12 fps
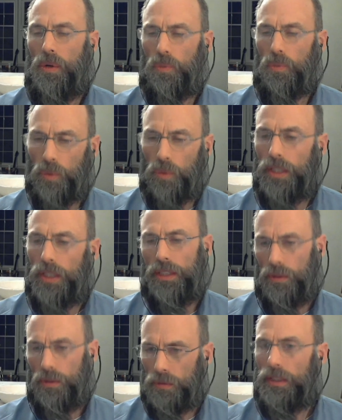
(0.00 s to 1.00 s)

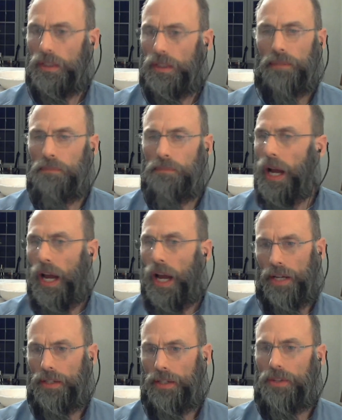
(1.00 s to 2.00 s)
really, really
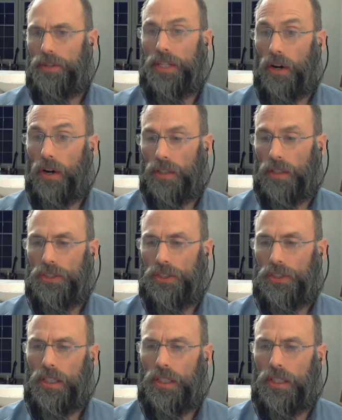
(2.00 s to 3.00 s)
bad
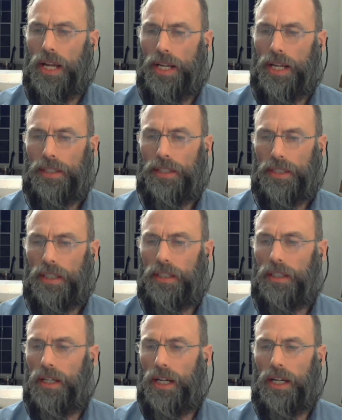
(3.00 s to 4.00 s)
theology and
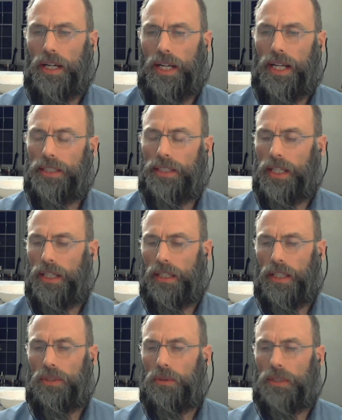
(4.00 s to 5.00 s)

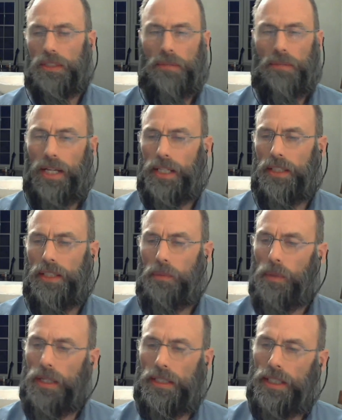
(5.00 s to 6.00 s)
anti-intellectualism. And
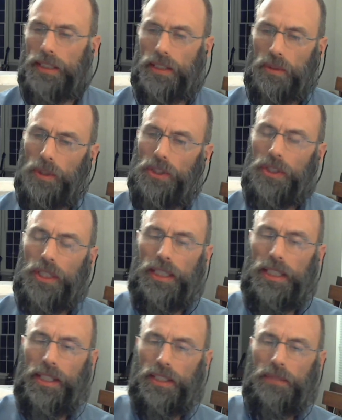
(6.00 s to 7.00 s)
what it does is, once you get
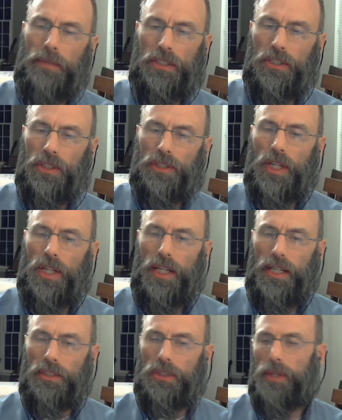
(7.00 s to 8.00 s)
into charismatic church,
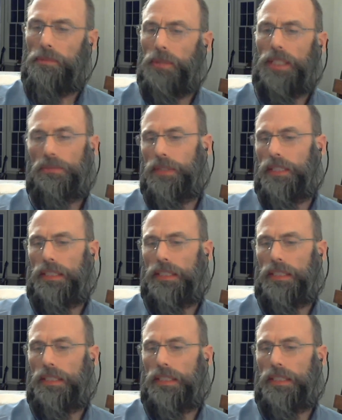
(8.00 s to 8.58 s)
it's a great place for me to